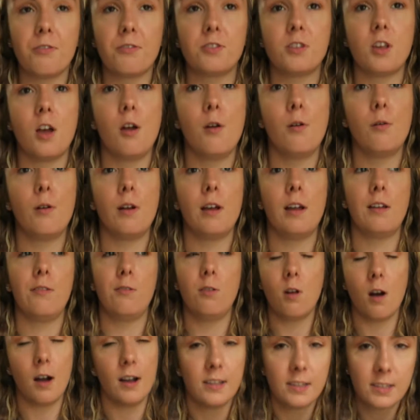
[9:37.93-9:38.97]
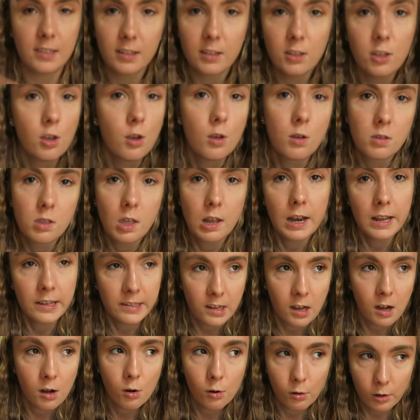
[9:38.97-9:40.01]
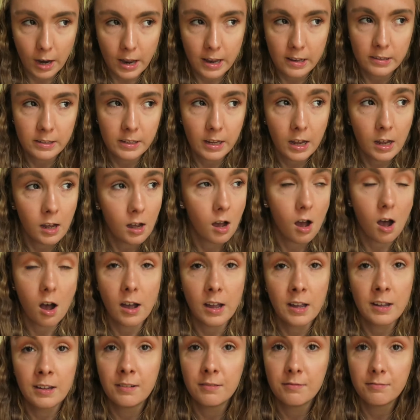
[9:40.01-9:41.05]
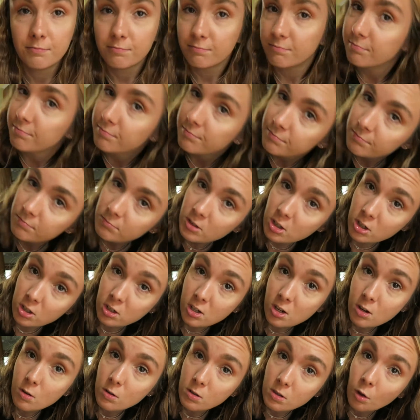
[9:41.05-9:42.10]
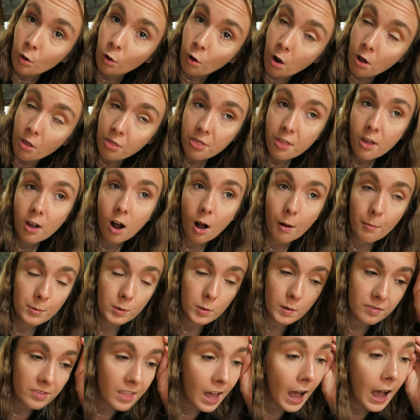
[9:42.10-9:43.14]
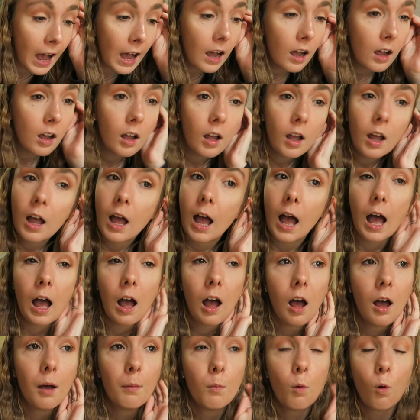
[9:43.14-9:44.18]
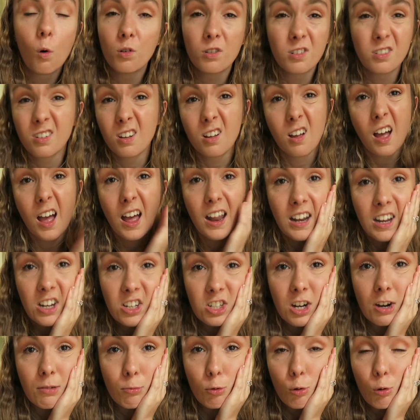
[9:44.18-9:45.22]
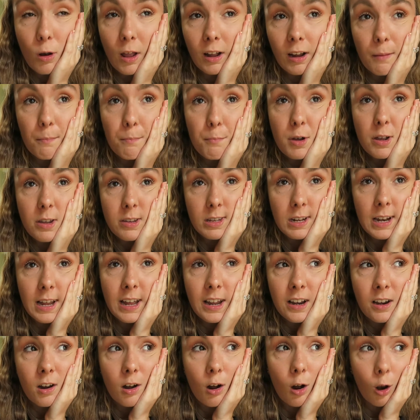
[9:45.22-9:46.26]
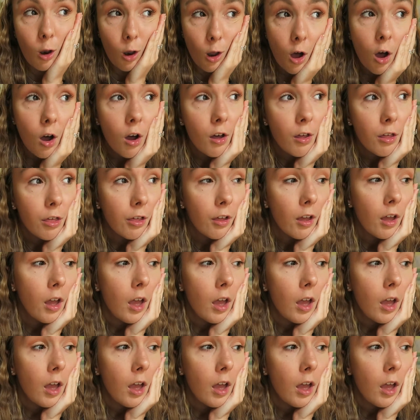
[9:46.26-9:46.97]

So if you guys use the Lizelle cleanser, I just use the cloth that comes with that, or just any general like muslin cloth.